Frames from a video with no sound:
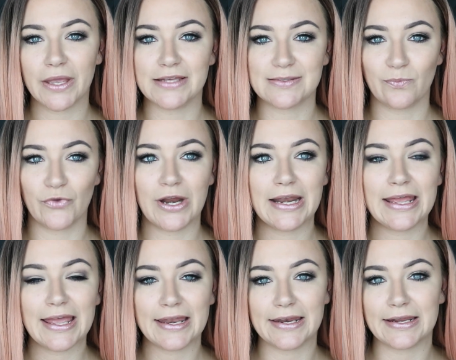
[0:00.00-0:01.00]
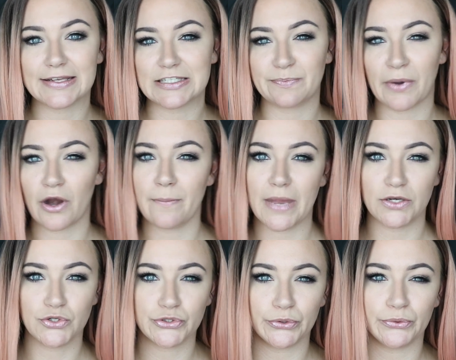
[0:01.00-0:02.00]
because I'm really in an
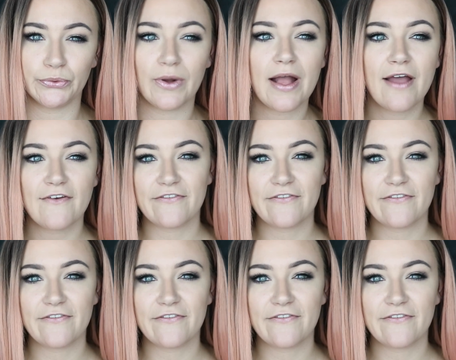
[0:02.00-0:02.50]
experimental